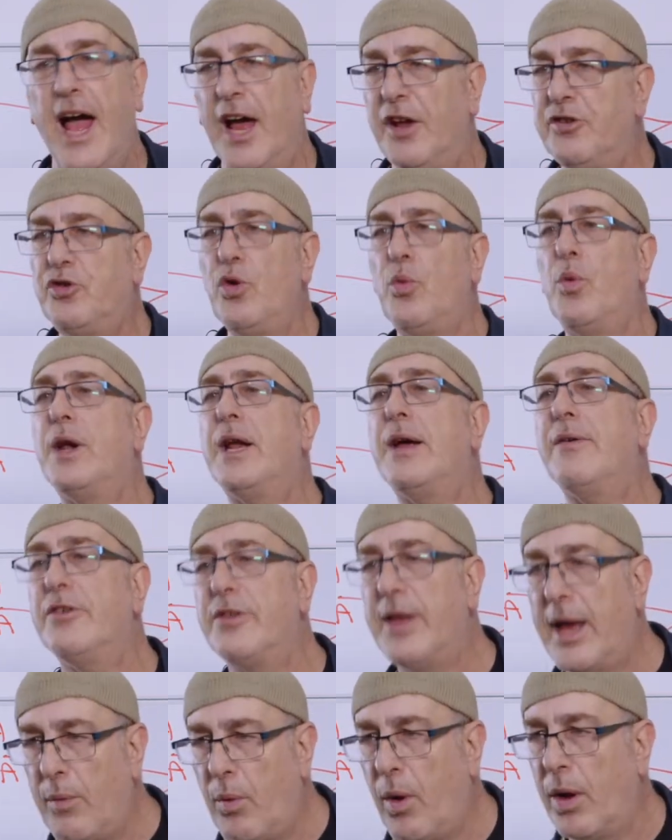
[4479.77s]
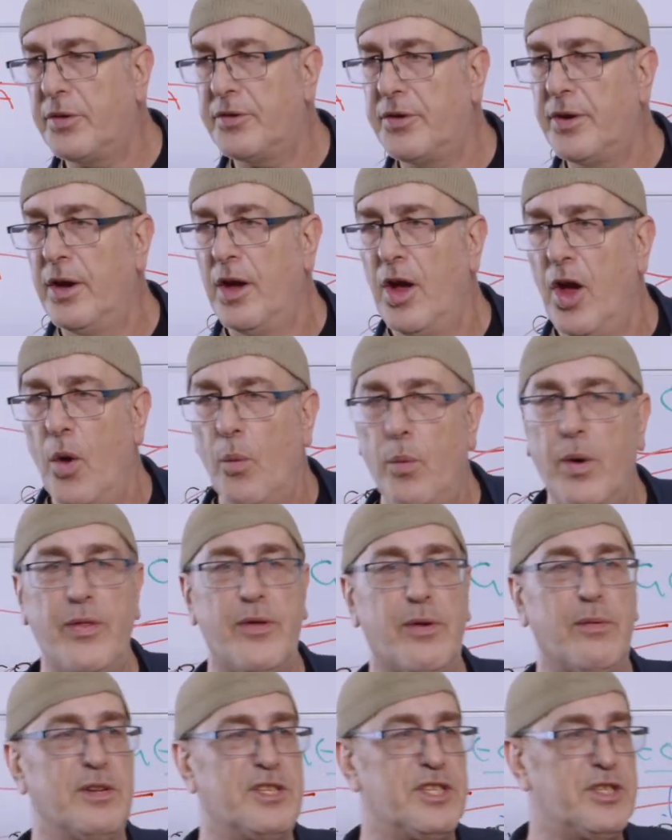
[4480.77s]
and do whatever they want,
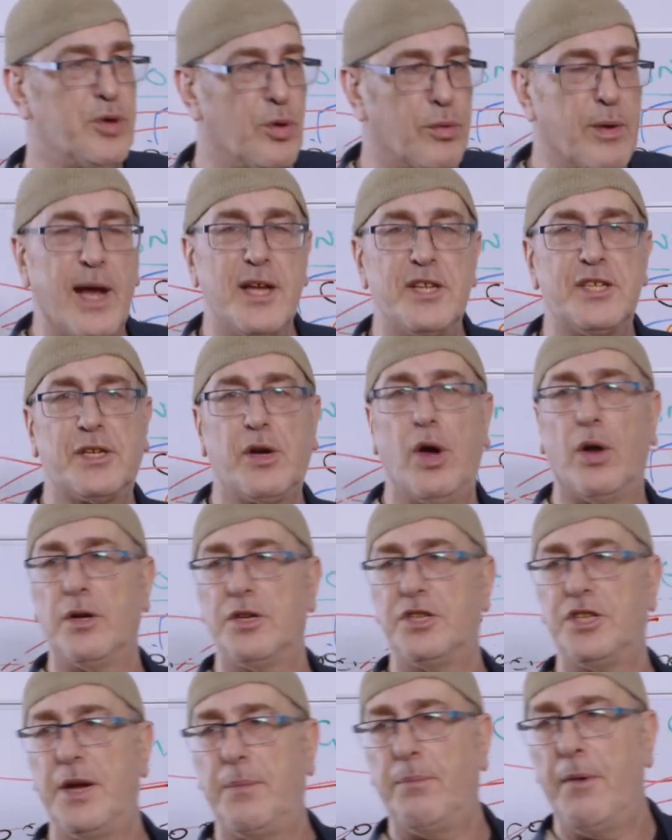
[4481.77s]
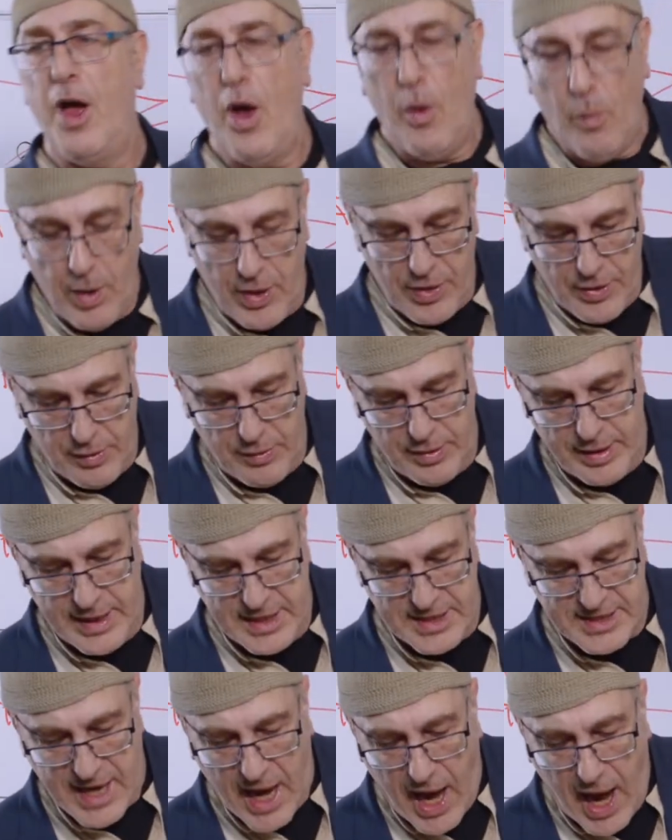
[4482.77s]
whether it's Torah scholarship, whether it
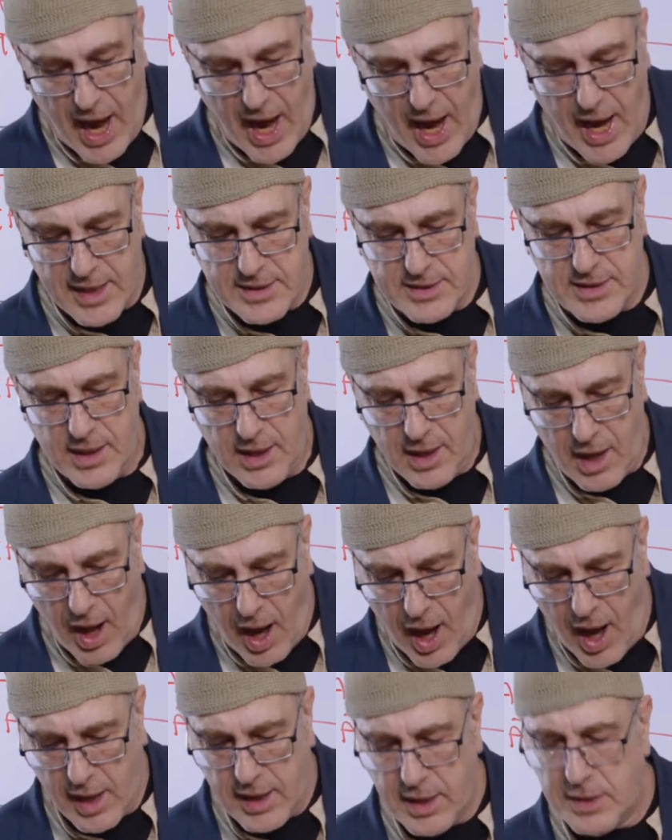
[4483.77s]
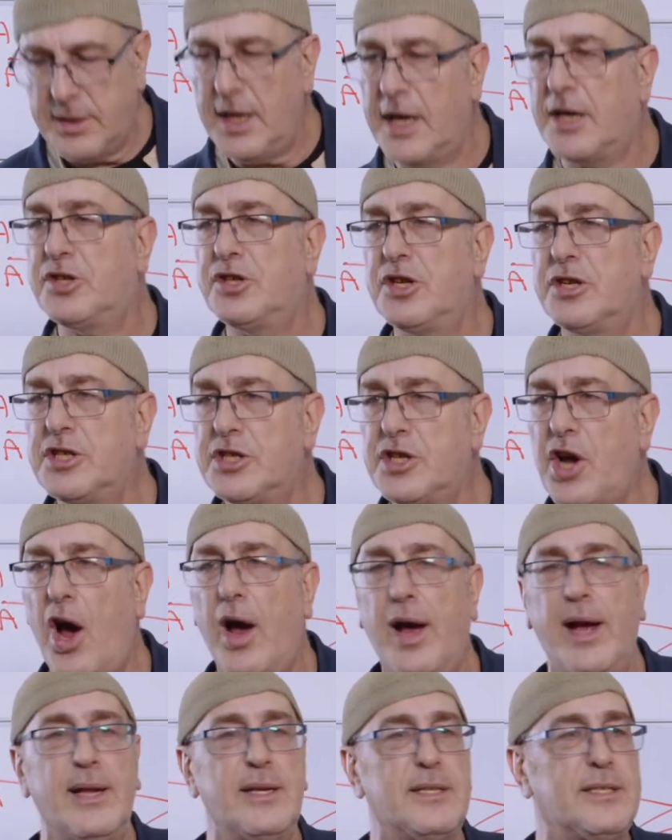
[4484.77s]
is art, architecture,
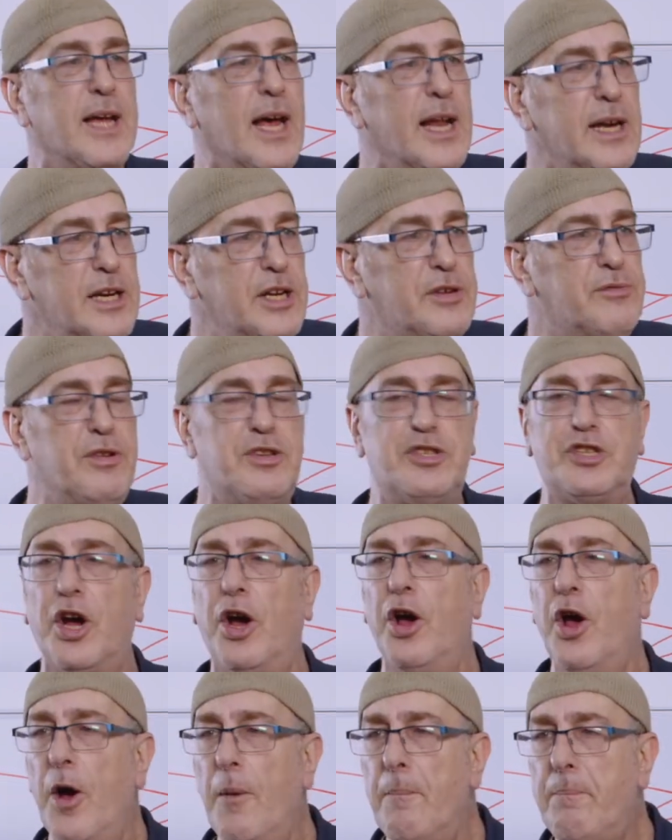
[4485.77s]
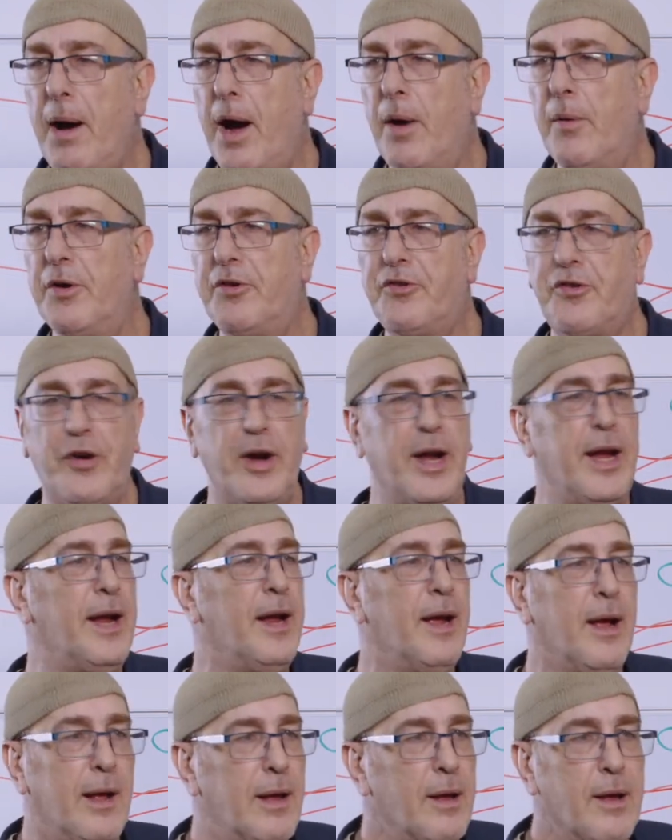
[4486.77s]
science, literature,
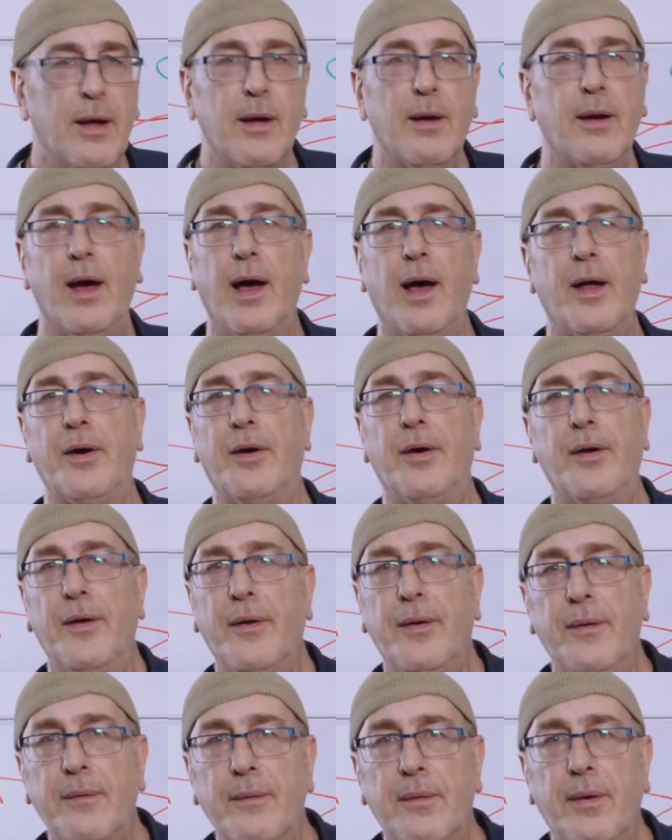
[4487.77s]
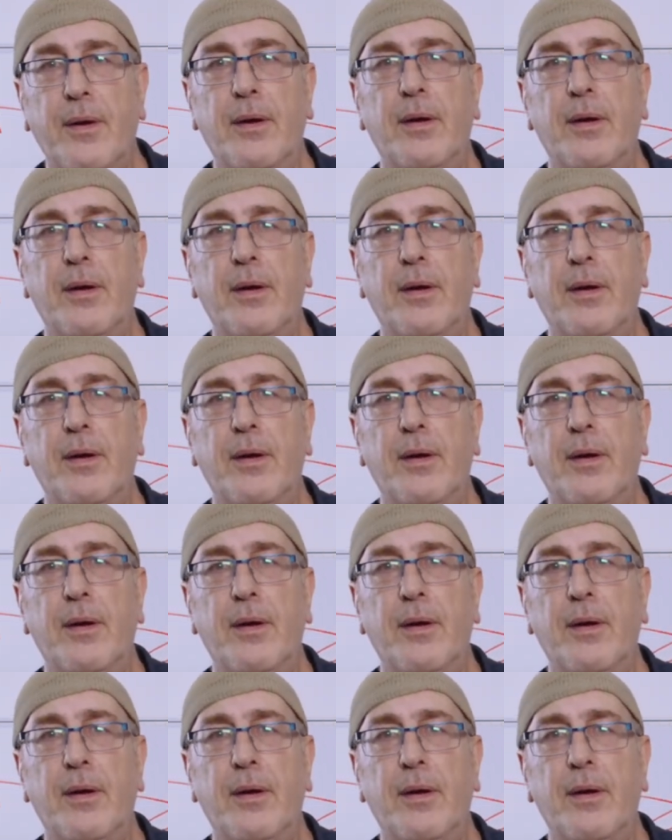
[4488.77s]
poetry, I don't know,